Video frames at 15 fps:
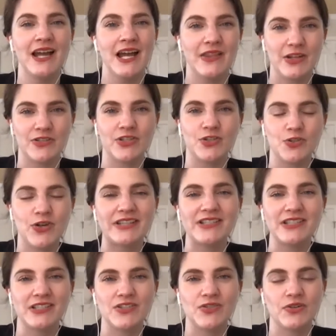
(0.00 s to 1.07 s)
there's a
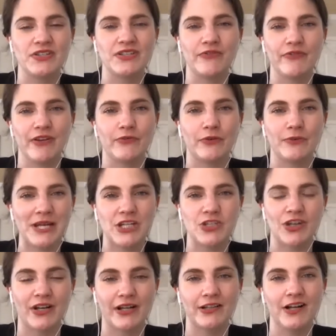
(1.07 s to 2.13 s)
trusted source of
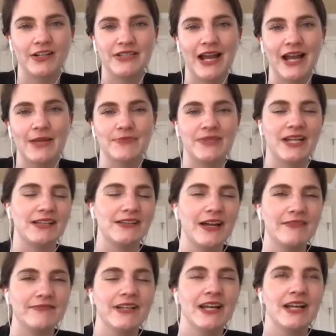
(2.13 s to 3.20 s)
information at all times i
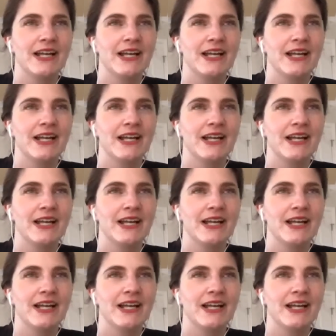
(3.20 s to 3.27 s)
love